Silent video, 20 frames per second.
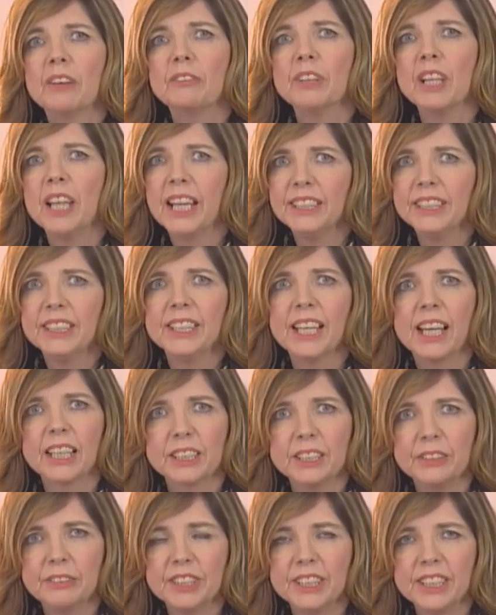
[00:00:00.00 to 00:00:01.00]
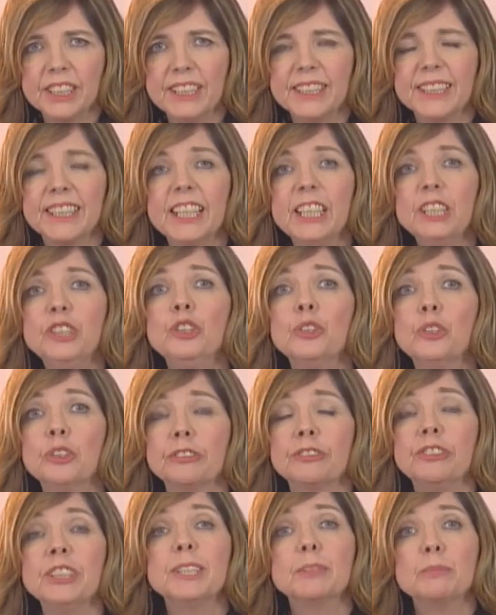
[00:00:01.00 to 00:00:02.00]
related activities in your
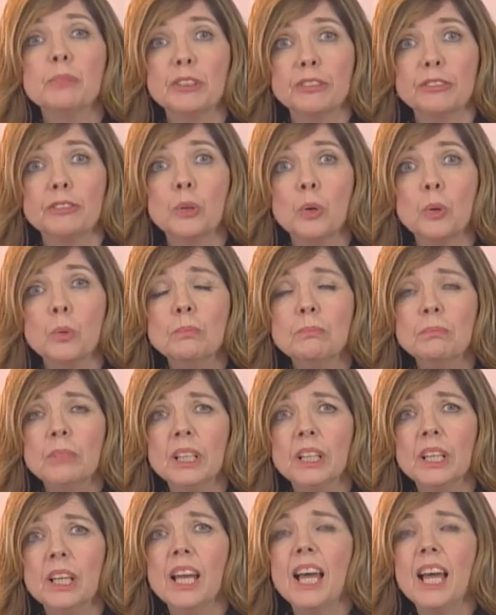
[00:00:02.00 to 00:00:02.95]
FSMA form,